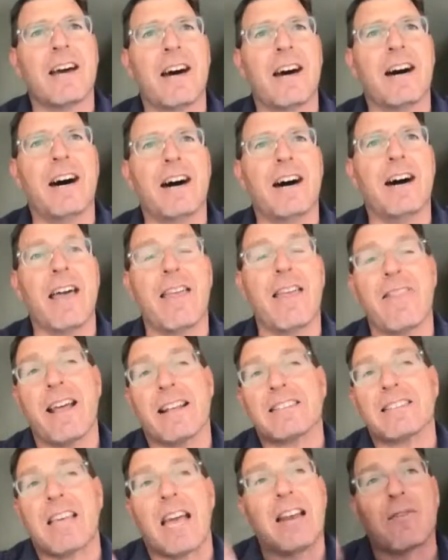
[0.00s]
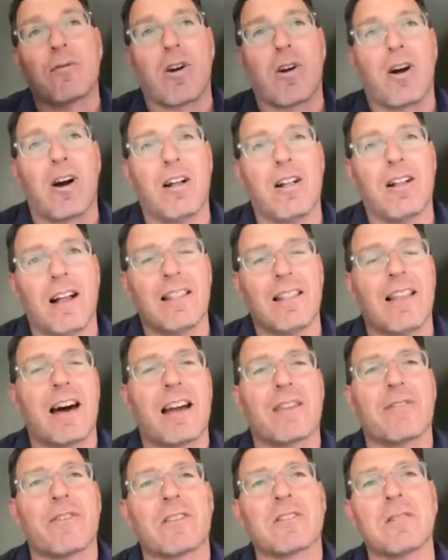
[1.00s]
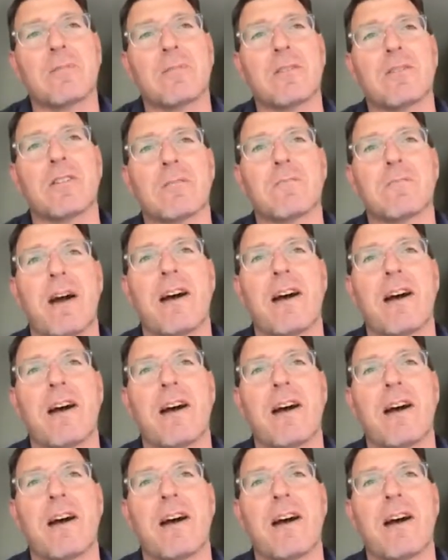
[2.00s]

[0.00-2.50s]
And that's kind of where a lot of our computing